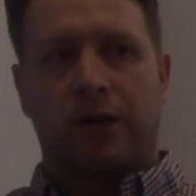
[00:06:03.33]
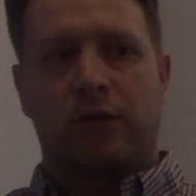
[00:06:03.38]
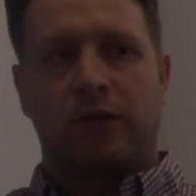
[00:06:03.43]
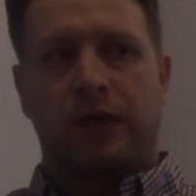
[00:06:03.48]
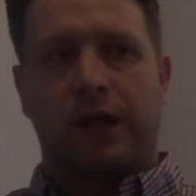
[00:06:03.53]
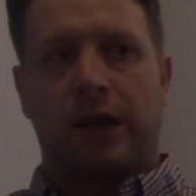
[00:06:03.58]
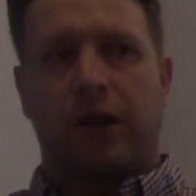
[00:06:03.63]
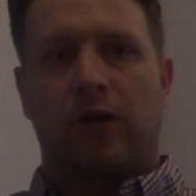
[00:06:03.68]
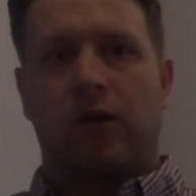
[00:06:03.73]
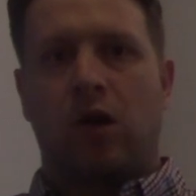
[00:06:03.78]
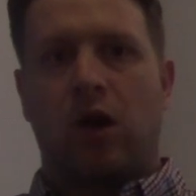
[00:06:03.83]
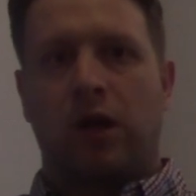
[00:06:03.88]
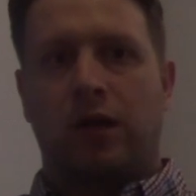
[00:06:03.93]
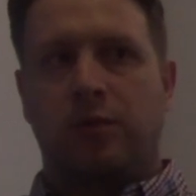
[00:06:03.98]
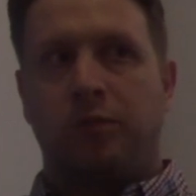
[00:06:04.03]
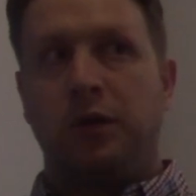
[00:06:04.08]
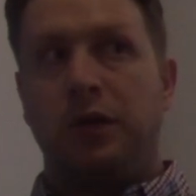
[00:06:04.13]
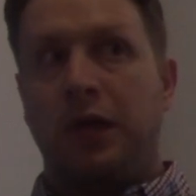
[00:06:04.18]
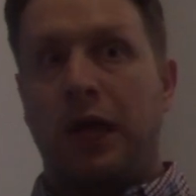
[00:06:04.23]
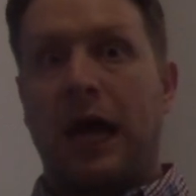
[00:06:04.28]
medical care
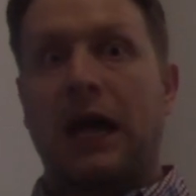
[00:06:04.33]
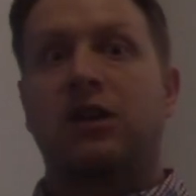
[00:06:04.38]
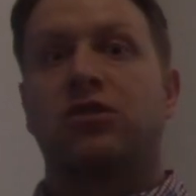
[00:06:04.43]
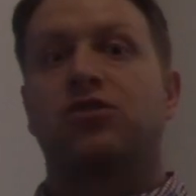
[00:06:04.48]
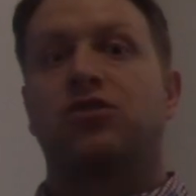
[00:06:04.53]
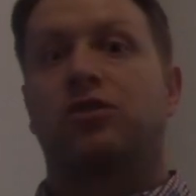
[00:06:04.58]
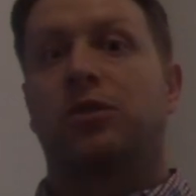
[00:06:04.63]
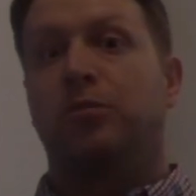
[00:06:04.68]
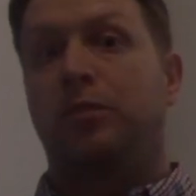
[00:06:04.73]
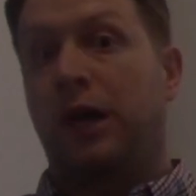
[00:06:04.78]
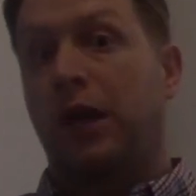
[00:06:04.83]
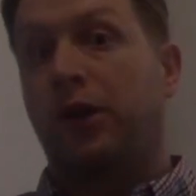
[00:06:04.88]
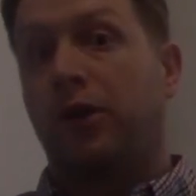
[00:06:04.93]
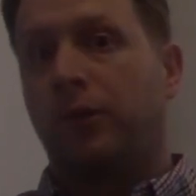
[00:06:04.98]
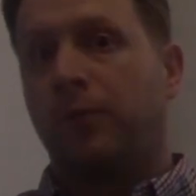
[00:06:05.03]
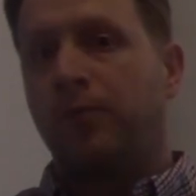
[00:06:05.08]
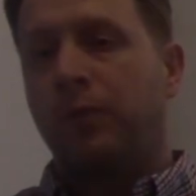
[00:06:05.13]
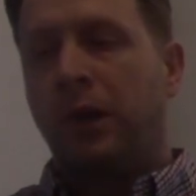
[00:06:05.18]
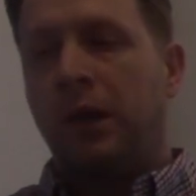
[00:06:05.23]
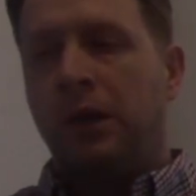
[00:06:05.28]
ought to be extra
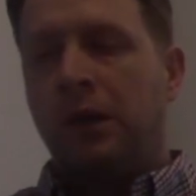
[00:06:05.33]
better.